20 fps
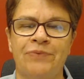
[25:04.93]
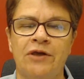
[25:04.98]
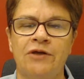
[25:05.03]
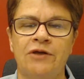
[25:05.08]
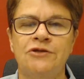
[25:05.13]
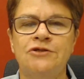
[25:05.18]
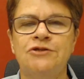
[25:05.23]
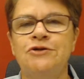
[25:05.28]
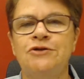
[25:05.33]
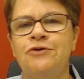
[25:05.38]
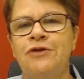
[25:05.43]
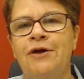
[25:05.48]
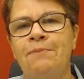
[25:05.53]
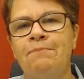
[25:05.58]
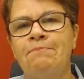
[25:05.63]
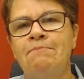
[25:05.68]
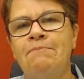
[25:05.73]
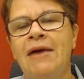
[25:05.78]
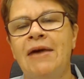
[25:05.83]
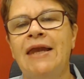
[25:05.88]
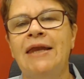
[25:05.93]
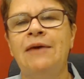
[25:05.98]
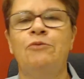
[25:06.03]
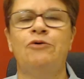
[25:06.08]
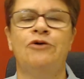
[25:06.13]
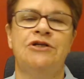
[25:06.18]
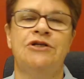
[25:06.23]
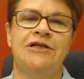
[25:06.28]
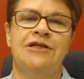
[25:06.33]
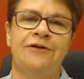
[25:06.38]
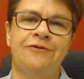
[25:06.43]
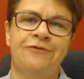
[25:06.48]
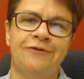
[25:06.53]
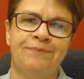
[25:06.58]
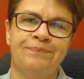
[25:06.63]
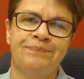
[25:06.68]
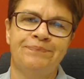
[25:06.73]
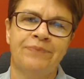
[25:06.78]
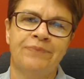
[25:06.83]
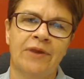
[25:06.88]
so that many more
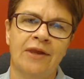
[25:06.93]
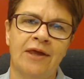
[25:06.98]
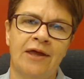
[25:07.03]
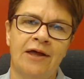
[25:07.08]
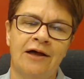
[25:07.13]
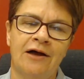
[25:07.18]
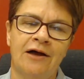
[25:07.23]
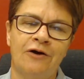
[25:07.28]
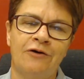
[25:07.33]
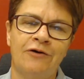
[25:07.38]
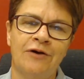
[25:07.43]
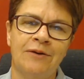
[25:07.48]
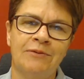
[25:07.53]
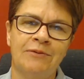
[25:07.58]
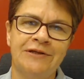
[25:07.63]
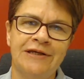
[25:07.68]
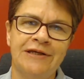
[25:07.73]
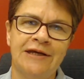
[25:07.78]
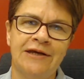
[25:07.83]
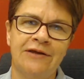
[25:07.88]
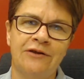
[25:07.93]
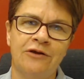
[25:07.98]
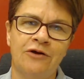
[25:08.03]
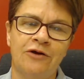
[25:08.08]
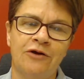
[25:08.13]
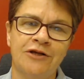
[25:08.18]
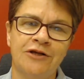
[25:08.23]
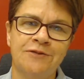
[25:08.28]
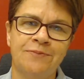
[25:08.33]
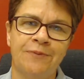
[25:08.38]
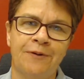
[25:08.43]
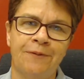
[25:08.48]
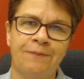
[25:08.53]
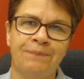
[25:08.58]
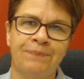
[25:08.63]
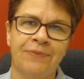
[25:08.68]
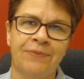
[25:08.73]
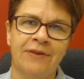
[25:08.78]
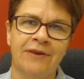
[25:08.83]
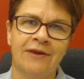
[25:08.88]
children uh, are able to hear the gospel.
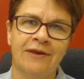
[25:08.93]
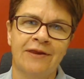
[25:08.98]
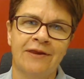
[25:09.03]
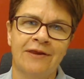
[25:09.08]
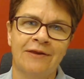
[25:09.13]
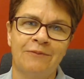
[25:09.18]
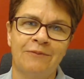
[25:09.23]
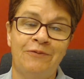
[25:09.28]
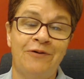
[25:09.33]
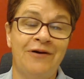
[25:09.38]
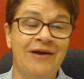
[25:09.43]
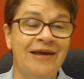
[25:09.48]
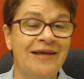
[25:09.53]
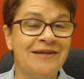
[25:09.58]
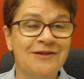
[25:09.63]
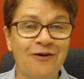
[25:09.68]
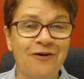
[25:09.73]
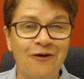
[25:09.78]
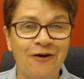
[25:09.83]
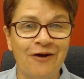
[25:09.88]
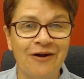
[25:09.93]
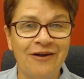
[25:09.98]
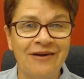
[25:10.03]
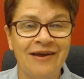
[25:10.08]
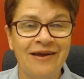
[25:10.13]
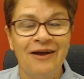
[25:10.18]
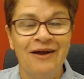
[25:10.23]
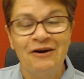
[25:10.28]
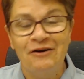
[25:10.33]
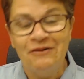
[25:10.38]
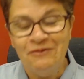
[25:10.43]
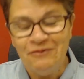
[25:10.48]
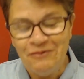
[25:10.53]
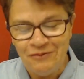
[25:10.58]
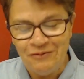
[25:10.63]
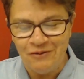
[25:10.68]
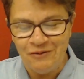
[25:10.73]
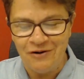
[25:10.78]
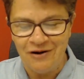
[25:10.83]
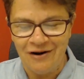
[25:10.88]
Praise God
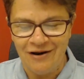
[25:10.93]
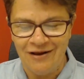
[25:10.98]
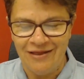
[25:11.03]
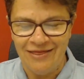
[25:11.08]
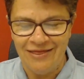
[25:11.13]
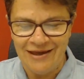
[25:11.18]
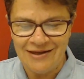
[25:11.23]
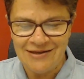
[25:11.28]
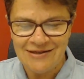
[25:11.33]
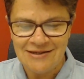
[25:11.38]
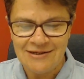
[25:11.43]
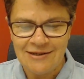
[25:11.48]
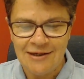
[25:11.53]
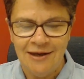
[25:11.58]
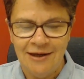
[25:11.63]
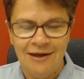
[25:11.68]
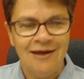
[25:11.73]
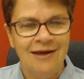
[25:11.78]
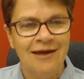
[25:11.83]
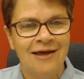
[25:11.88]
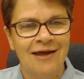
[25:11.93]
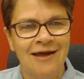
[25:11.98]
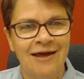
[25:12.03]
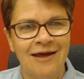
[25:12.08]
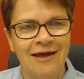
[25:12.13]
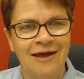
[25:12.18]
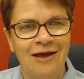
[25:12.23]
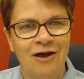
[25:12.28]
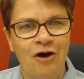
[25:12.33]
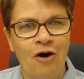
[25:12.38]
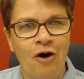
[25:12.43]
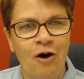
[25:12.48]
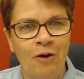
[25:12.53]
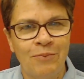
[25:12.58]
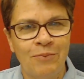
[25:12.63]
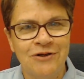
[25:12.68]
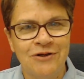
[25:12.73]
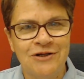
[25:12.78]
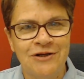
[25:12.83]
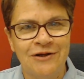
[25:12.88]
for this uh,
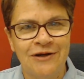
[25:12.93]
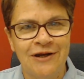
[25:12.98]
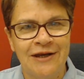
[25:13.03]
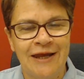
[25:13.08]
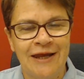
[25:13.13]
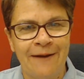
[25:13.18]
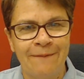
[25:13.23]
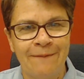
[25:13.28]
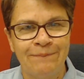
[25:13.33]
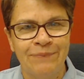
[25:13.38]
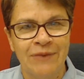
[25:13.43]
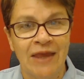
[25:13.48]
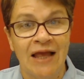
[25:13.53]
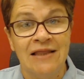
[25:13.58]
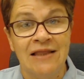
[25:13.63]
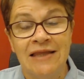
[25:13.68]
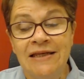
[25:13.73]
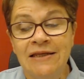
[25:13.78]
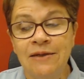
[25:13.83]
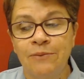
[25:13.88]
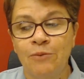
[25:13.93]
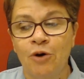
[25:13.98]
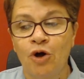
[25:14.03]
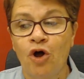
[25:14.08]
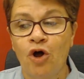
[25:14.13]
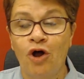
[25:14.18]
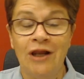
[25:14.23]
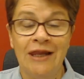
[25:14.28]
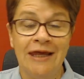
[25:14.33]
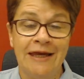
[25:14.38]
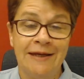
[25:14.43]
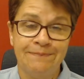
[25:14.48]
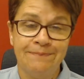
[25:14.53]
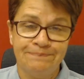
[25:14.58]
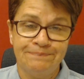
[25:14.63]
opportunity. Linda McCauley